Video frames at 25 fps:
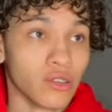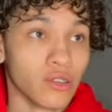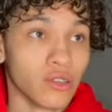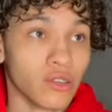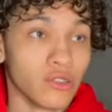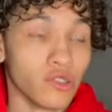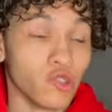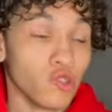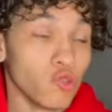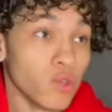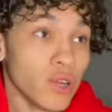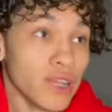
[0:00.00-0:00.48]

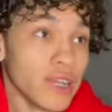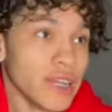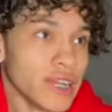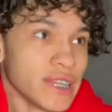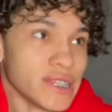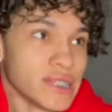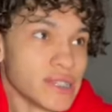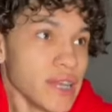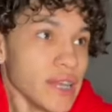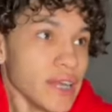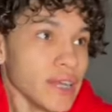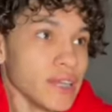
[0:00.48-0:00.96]
You wouldn't
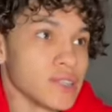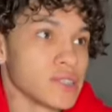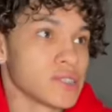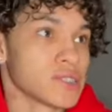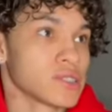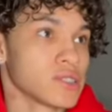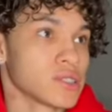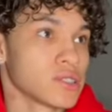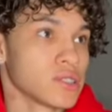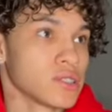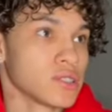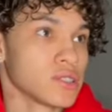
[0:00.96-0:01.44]

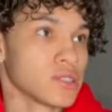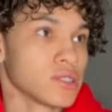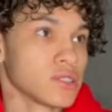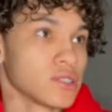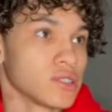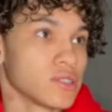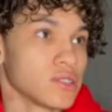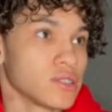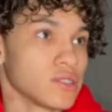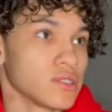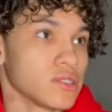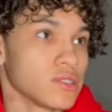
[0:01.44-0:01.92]
exist,
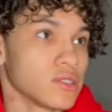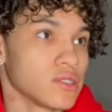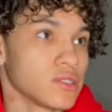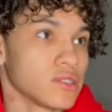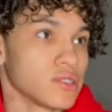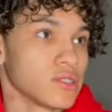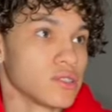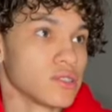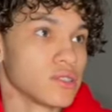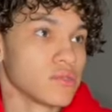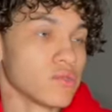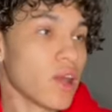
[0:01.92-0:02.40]

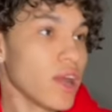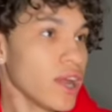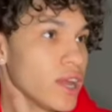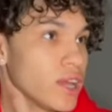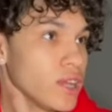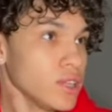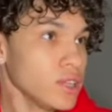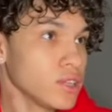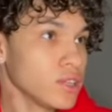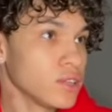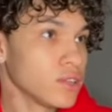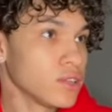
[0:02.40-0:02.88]
right?
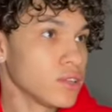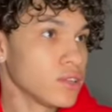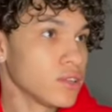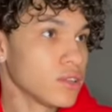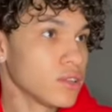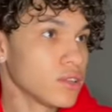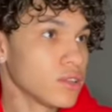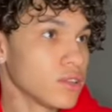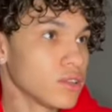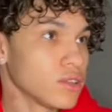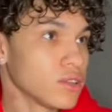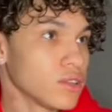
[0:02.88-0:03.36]

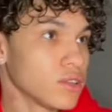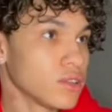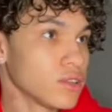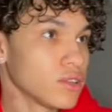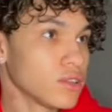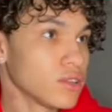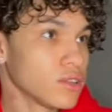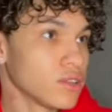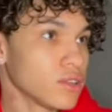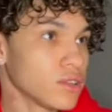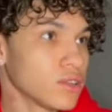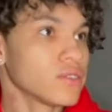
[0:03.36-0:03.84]
Right.
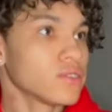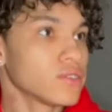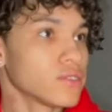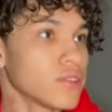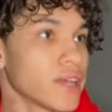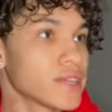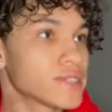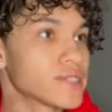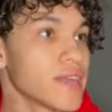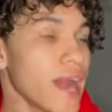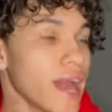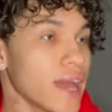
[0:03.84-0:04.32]

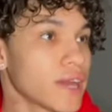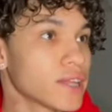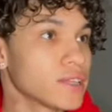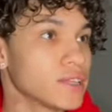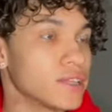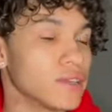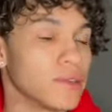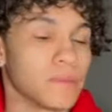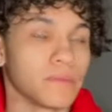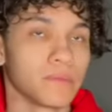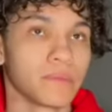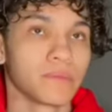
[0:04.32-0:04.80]

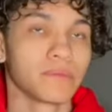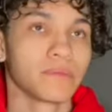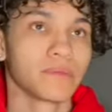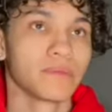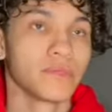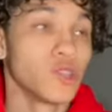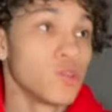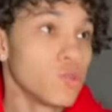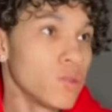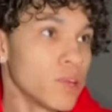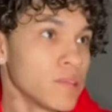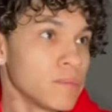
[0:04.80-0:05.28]
Exactly.
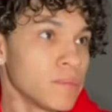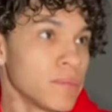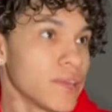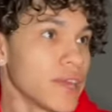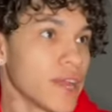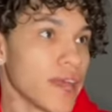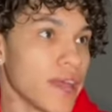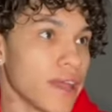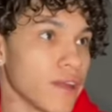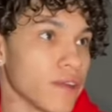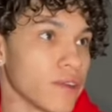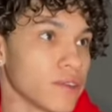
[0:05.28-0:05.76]
You wouldn't be
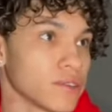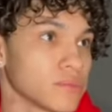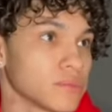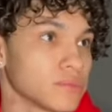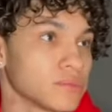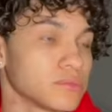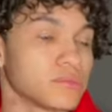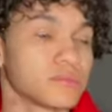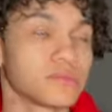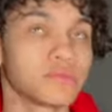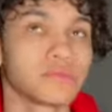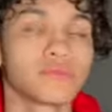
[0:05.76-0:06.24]
there.
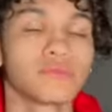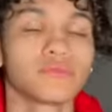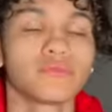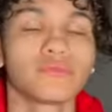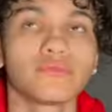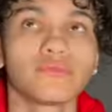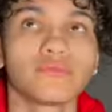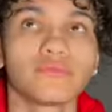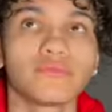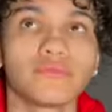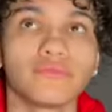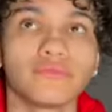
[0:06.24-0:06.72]
Yes,
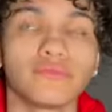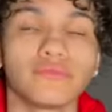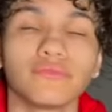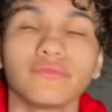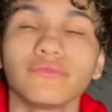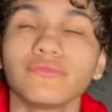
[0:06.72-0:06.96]
correct.